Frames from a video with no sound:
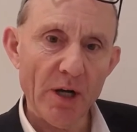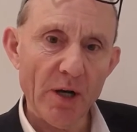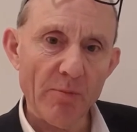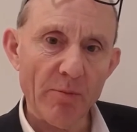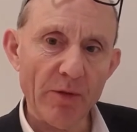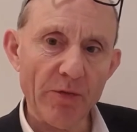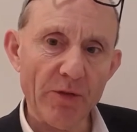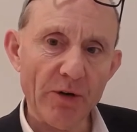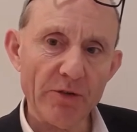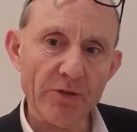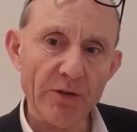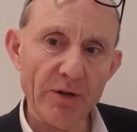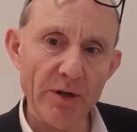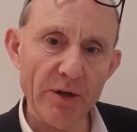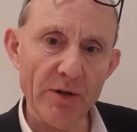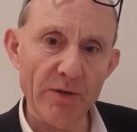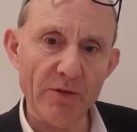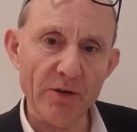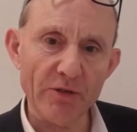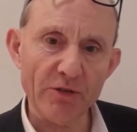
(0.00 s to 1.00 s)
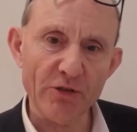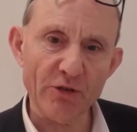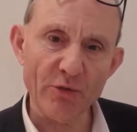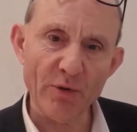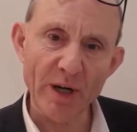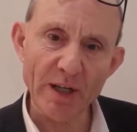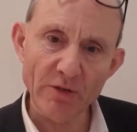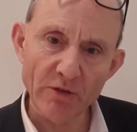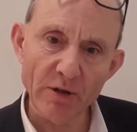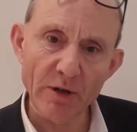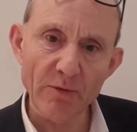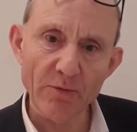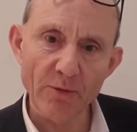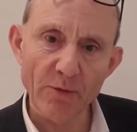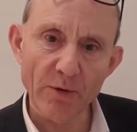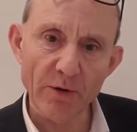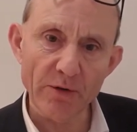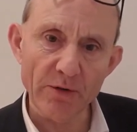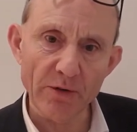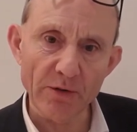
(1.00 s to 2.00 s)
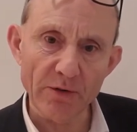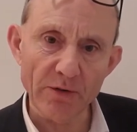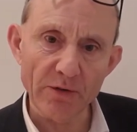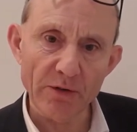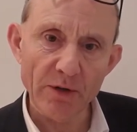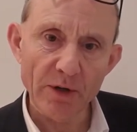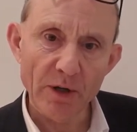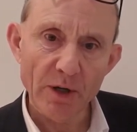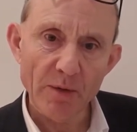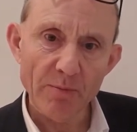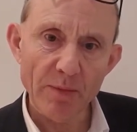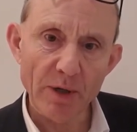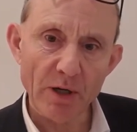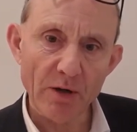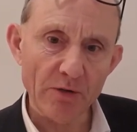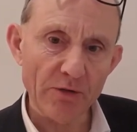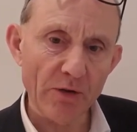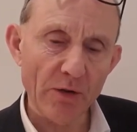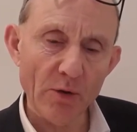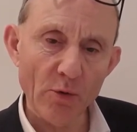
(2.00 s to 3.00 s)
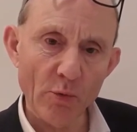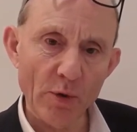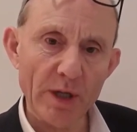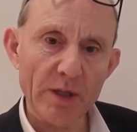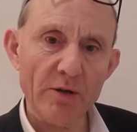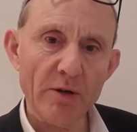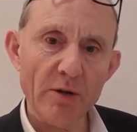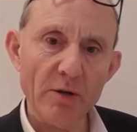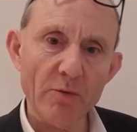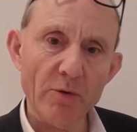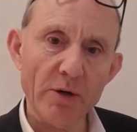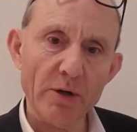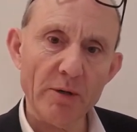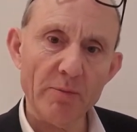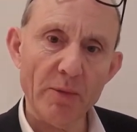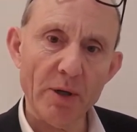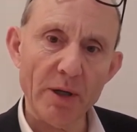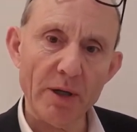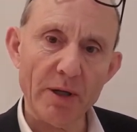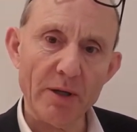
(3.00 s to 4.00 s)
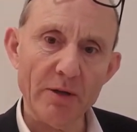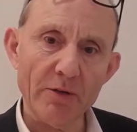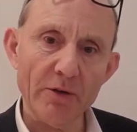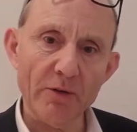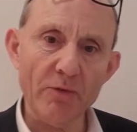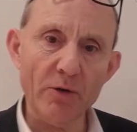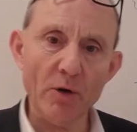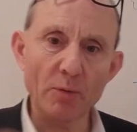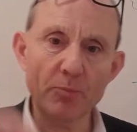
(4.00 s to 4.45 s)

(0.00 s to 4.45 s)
but there's stretching forces because of the weight of the water molecules. If you're